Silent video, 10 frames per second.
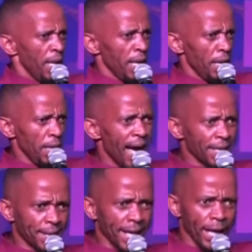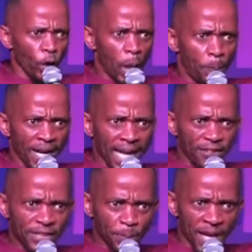Nothing will be
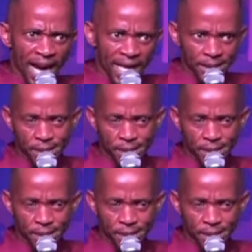left behind.